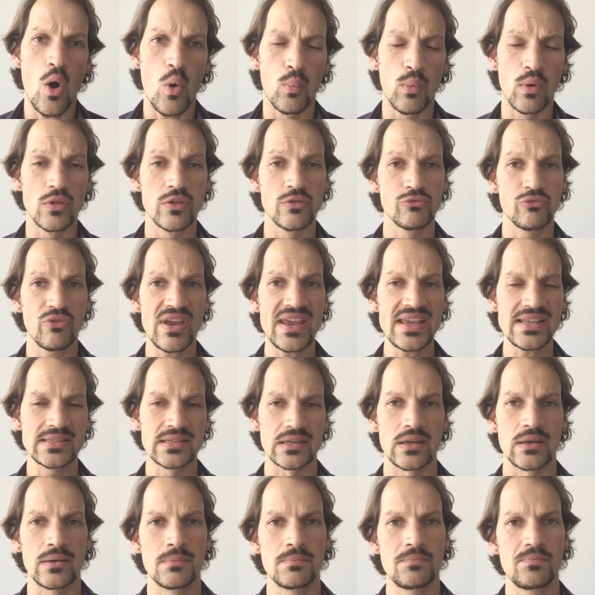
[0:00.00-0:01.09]
Well, the
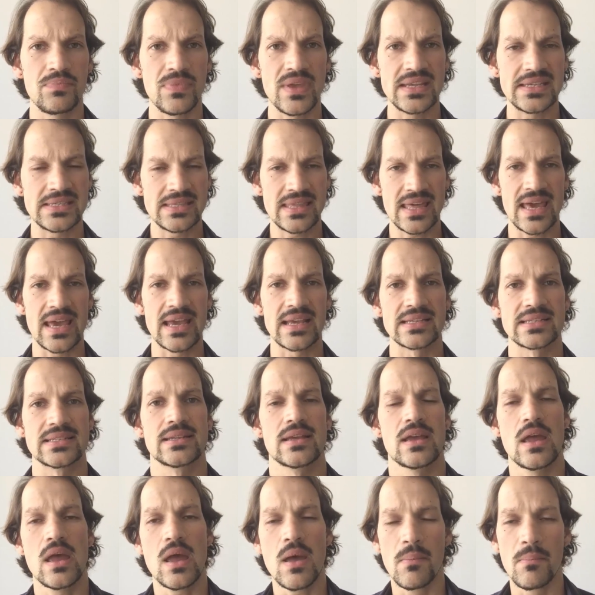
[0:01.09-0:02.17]
reason is this.
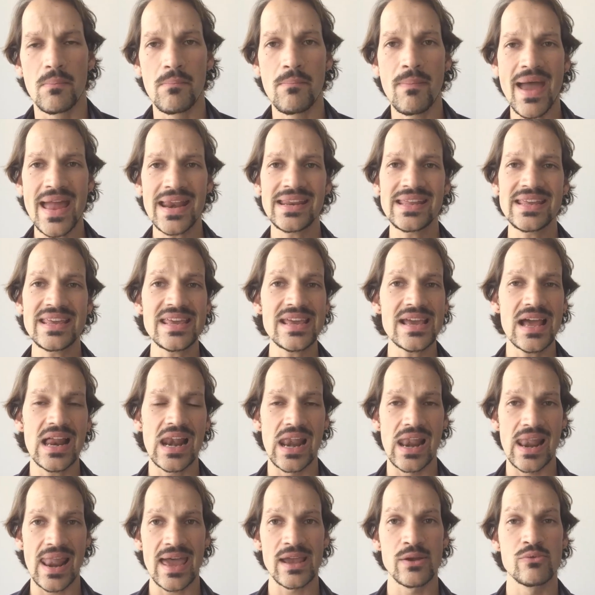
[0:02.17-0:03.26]
Many
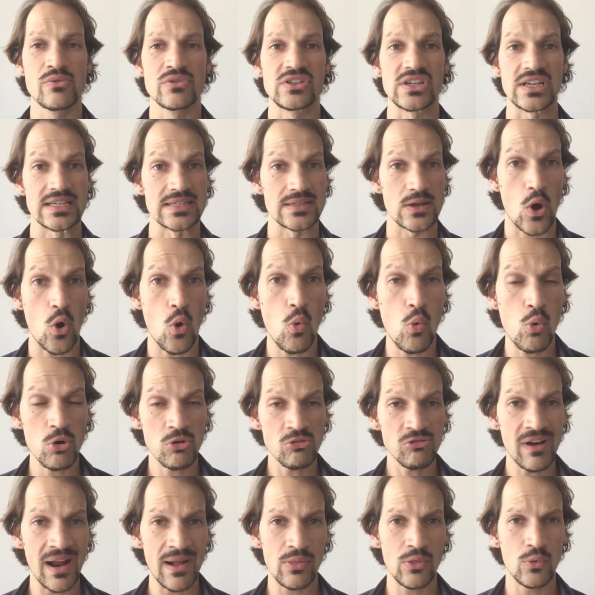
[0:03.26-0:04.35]
languages all
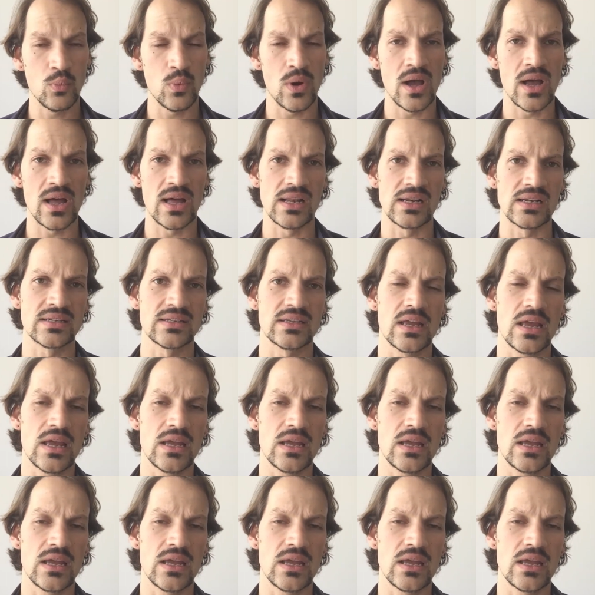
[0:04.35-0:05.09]
around the world